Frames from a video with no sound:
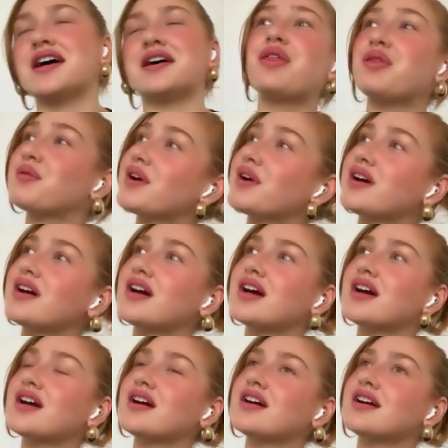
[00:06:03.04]
breath
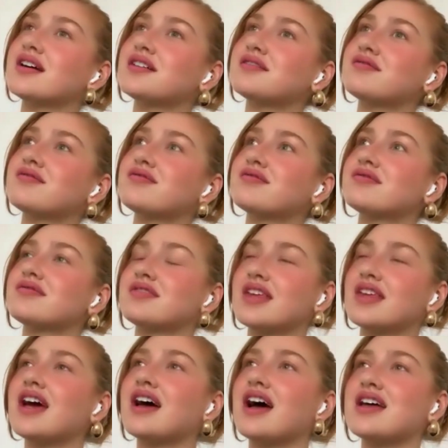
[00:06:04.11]
work.
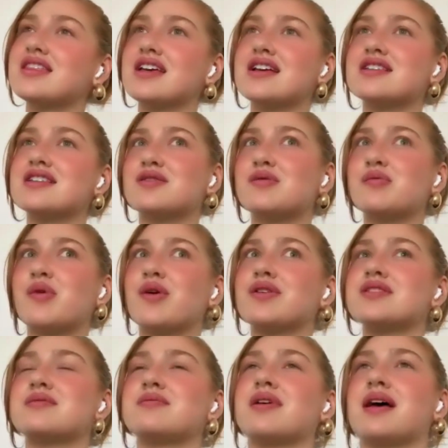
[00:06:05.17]
Yeah, I think it's so
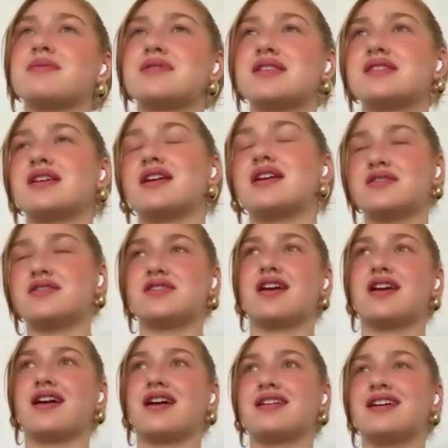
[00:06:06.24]
important sometimes. It's an
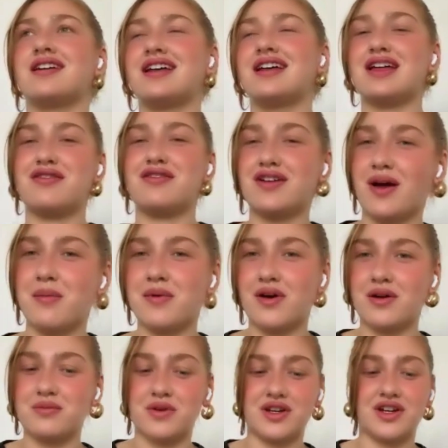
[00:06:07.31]
interesting like
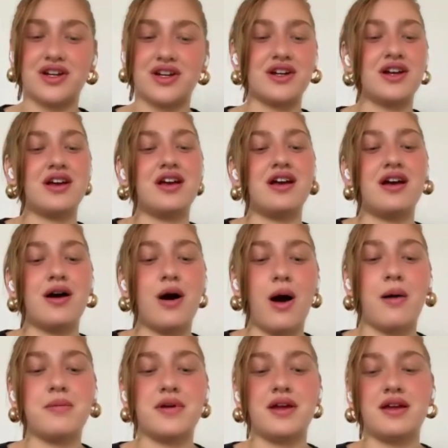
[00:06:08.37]
phenomenon when your
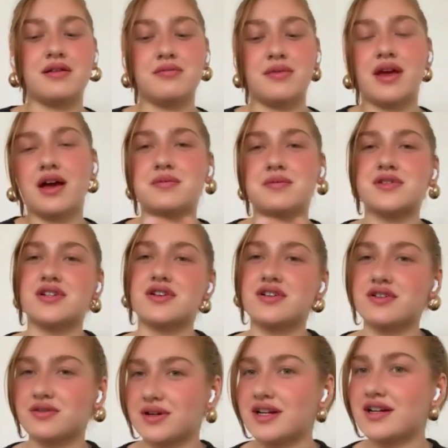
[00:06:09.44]
hobby becomes your
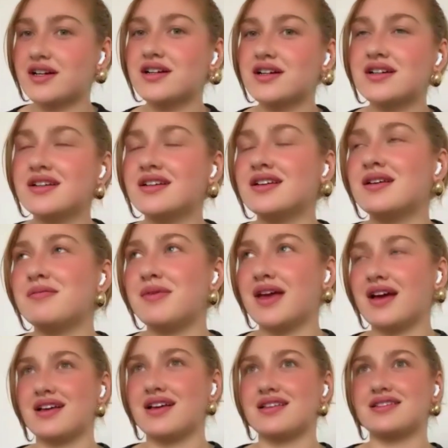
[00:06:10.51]
career
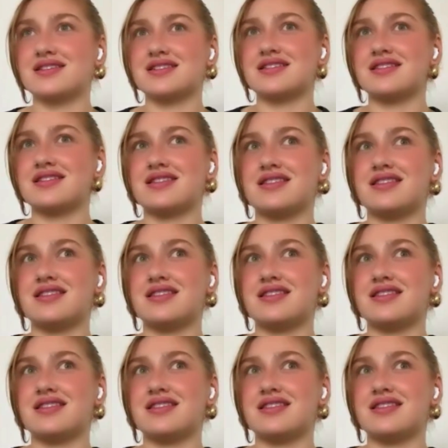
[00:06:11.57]
because